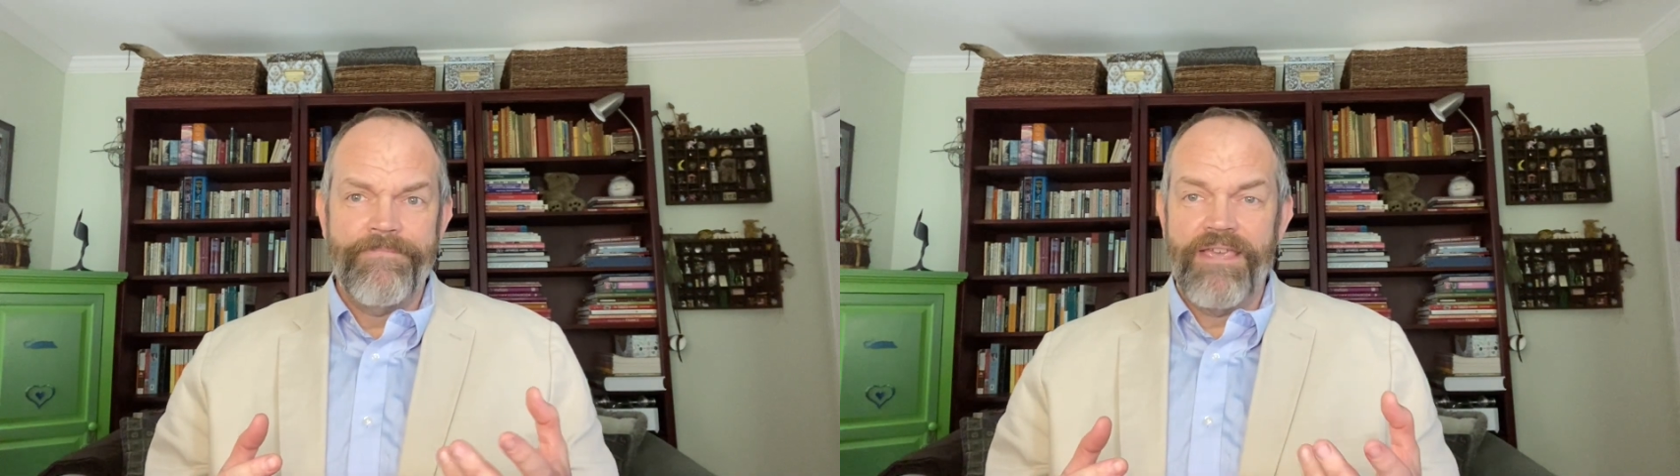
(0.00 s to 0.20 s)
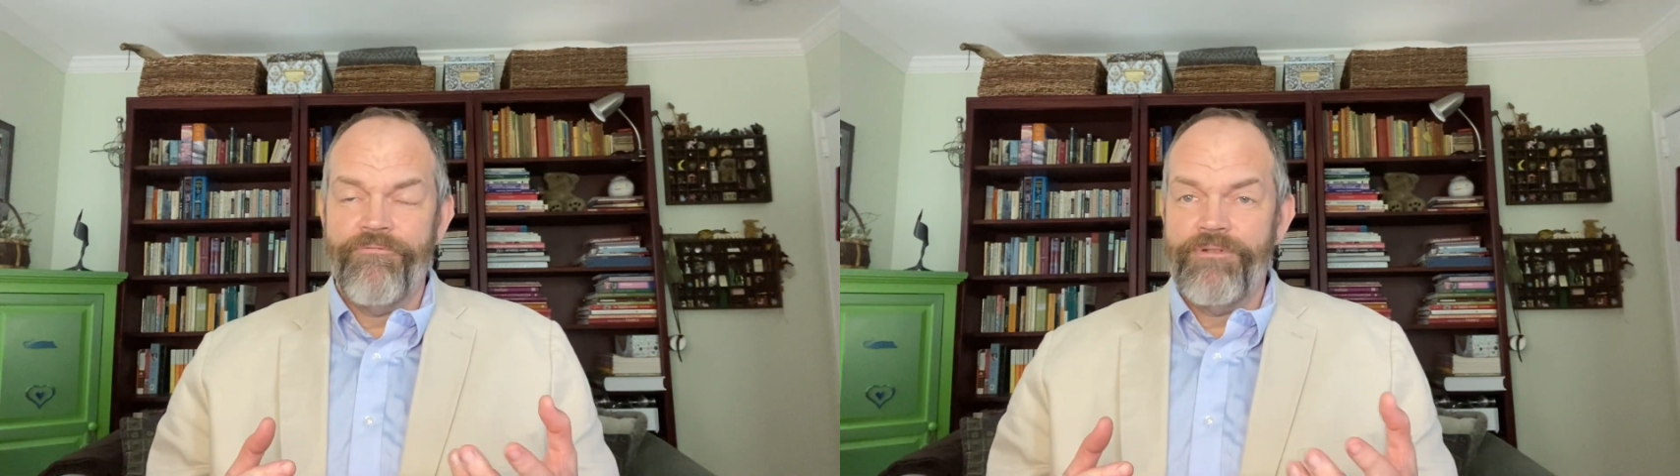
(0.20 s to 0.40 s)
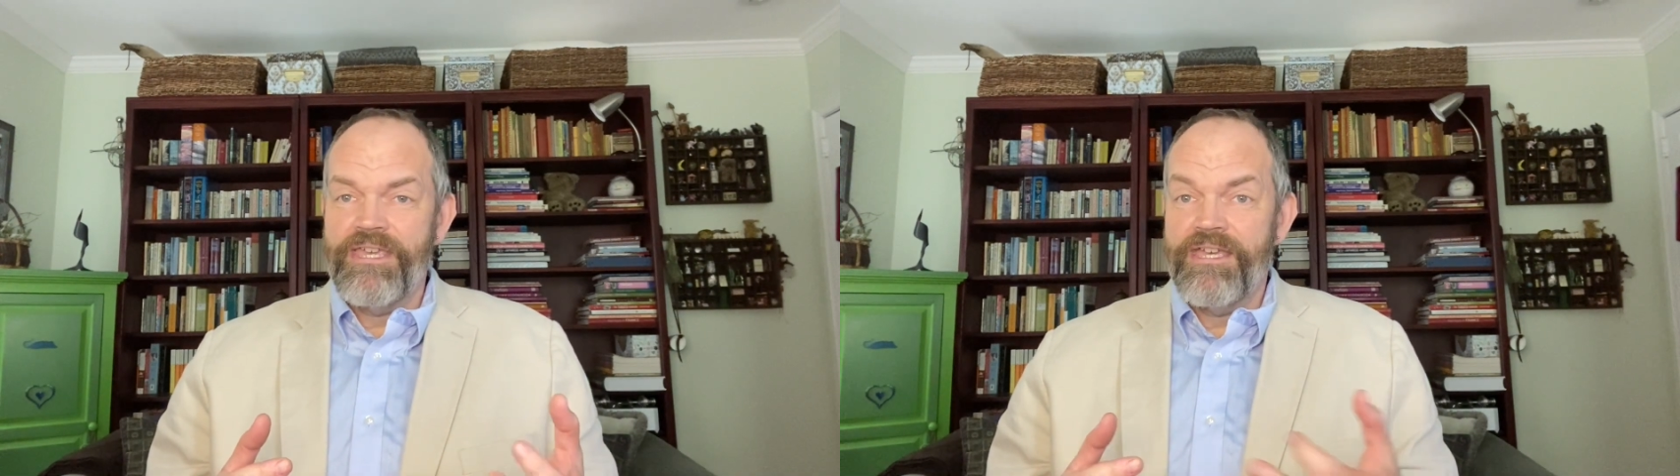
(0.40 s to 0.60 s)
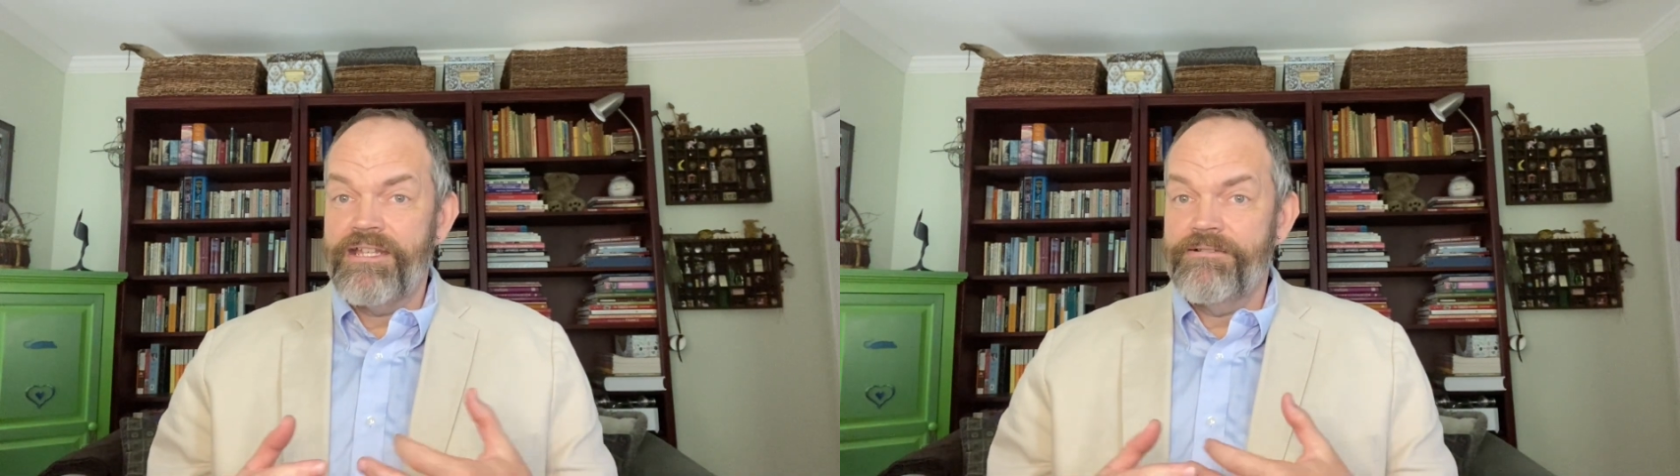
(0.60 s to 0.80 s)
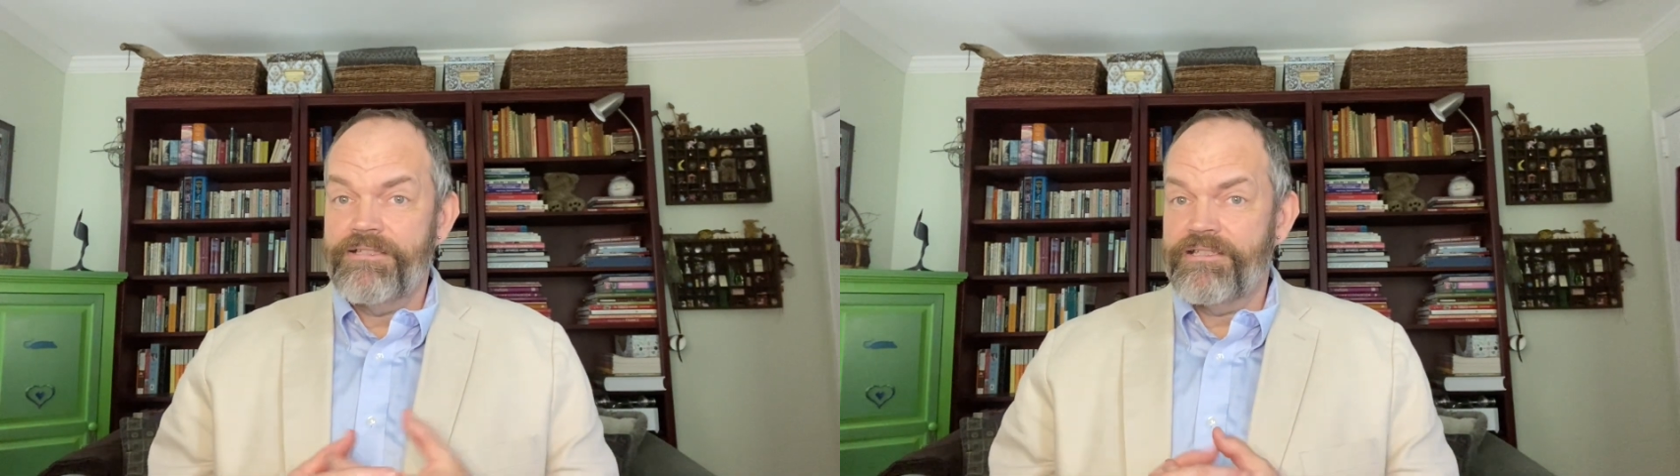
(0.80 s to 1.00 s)
If we
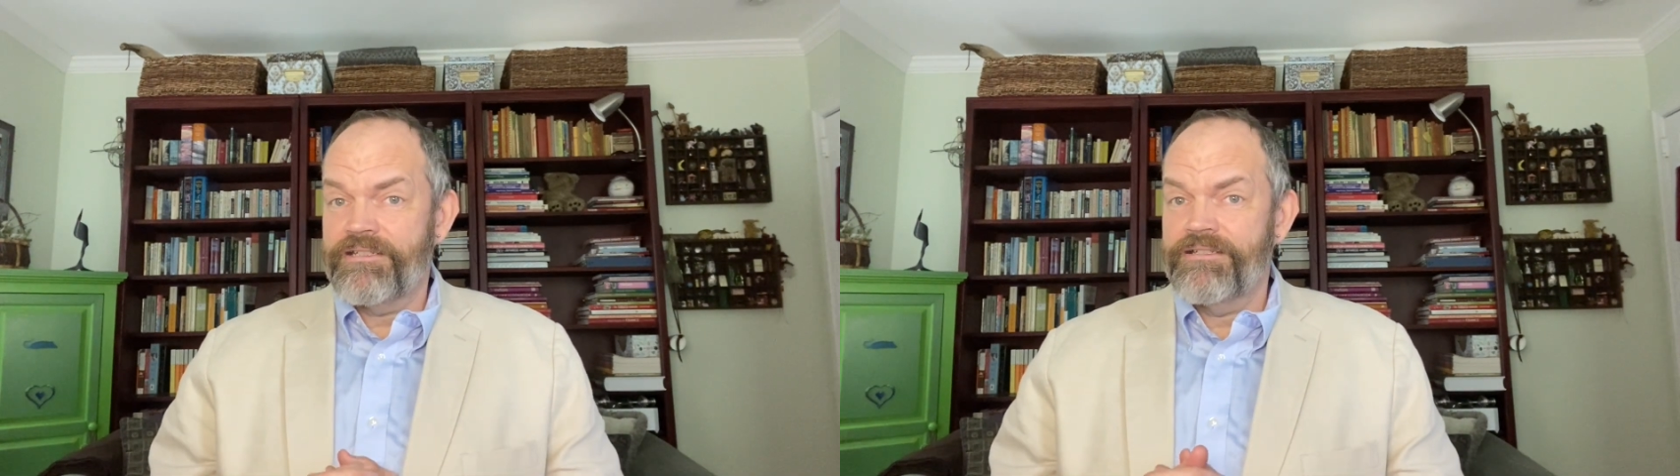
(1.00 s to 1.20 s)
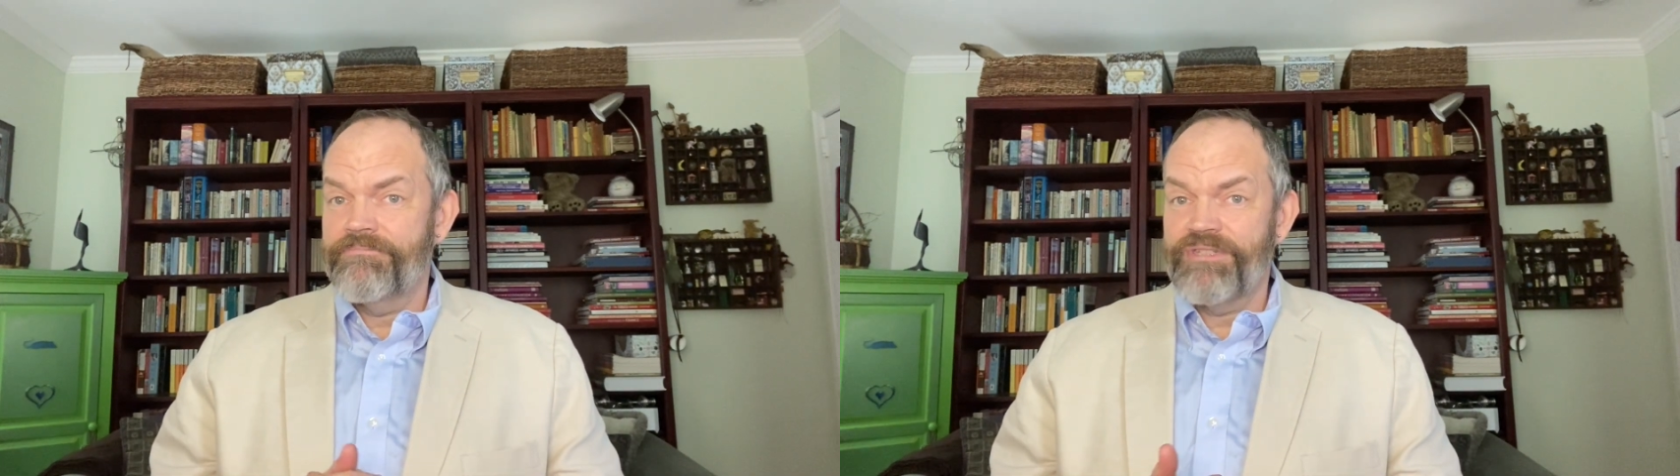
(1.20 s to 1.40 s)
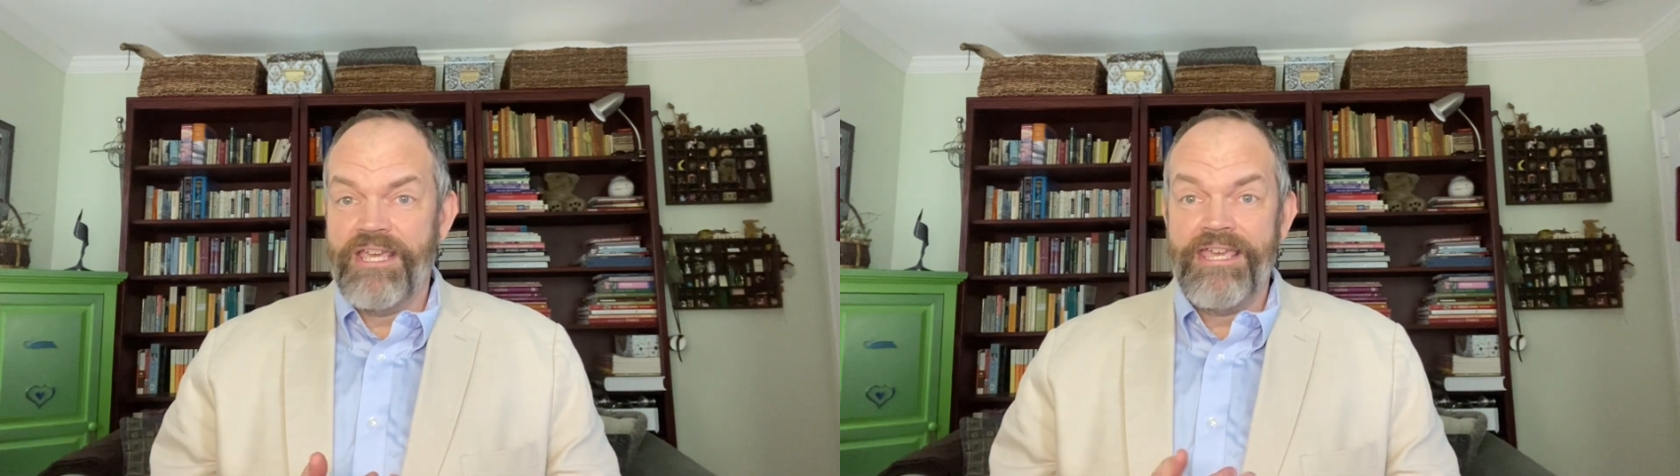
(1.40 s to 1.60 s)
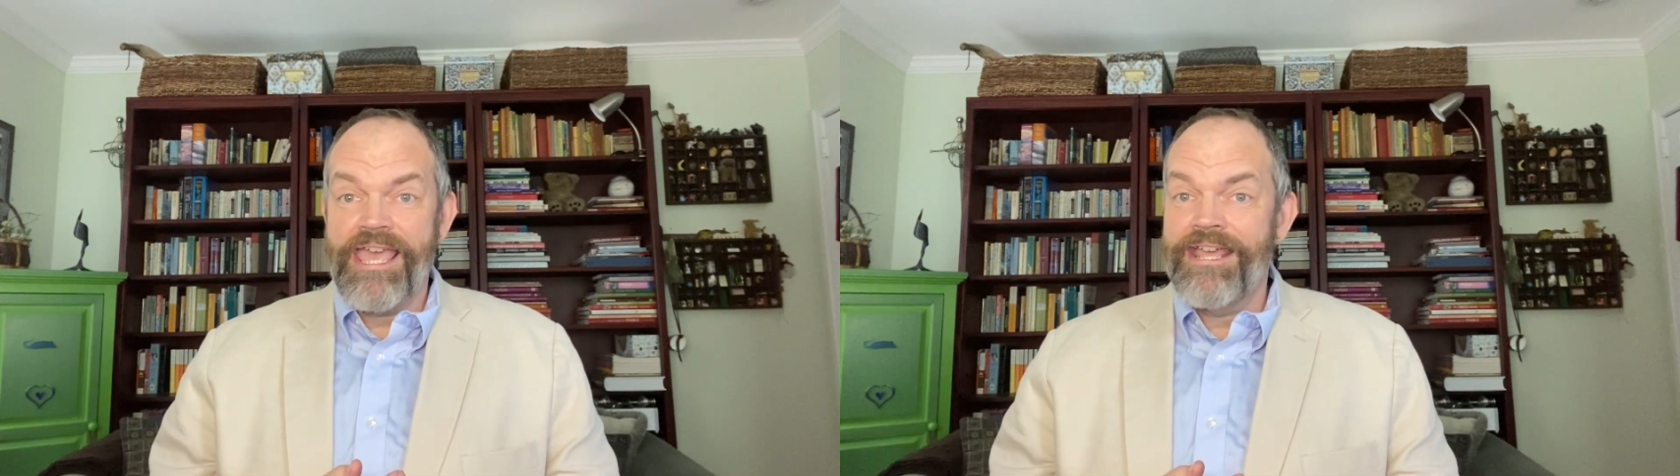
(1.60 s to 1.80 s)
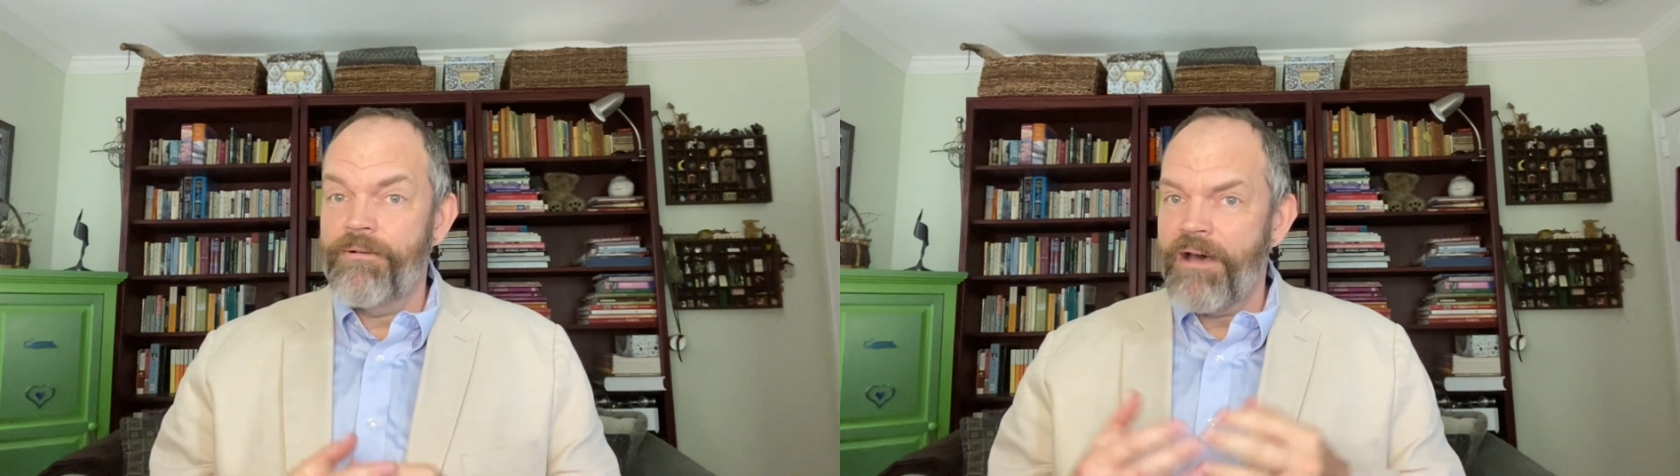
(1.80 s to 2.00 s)
get, say,
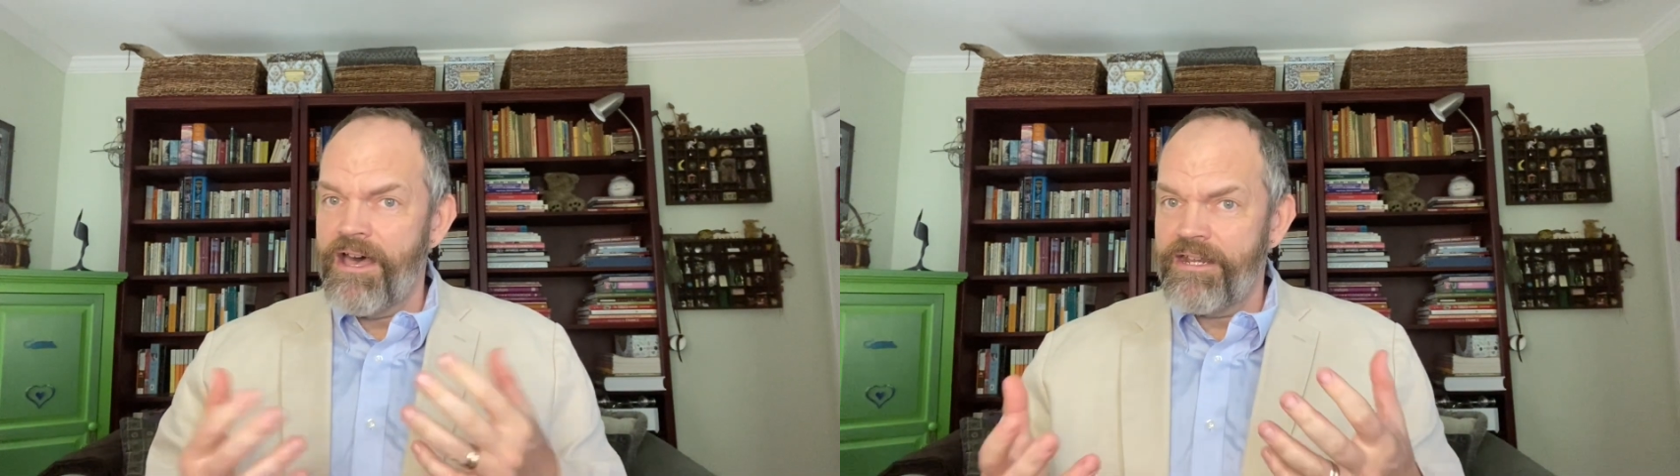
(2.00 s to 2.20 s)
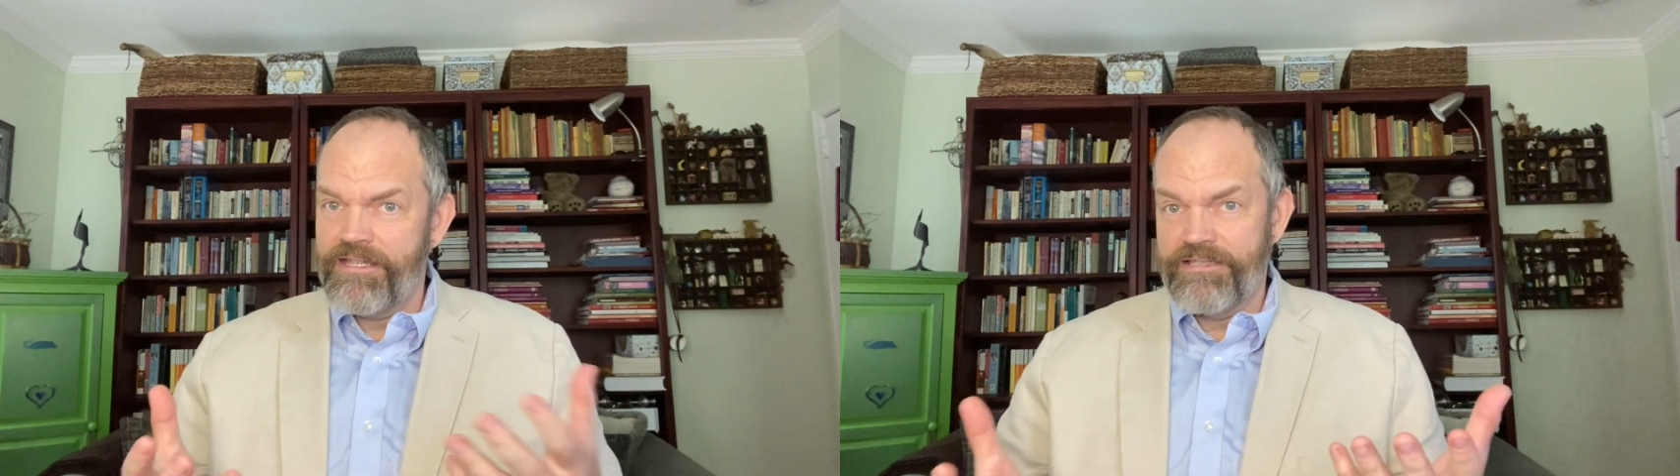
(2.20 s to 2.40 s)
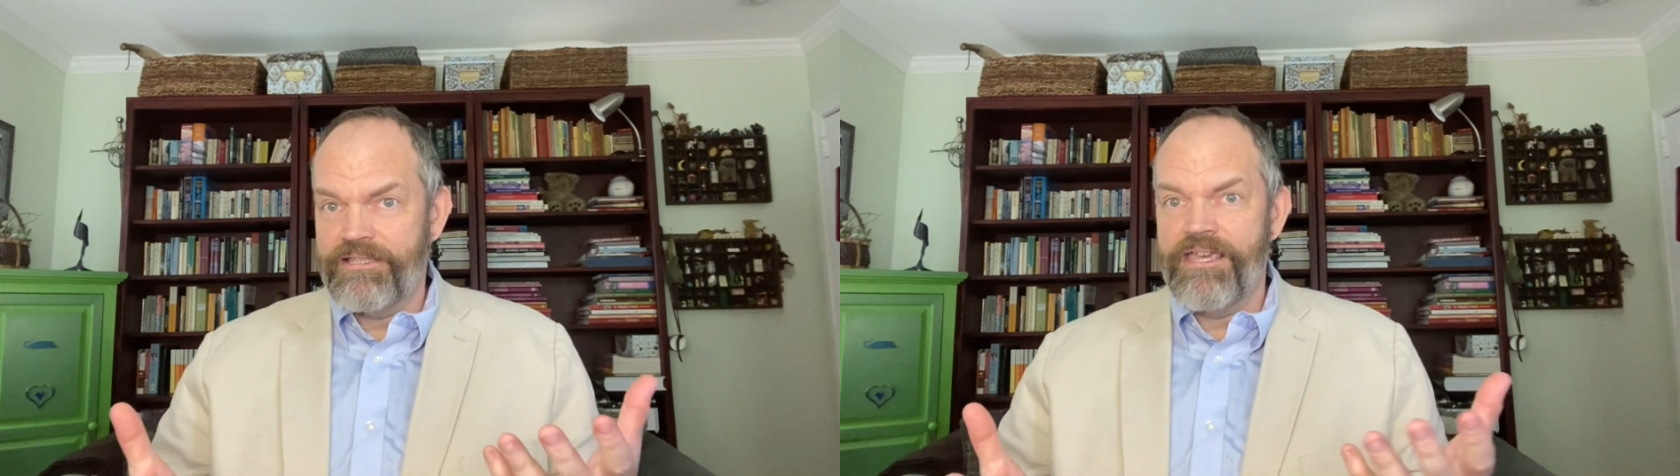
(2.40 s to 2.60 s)
antibiotics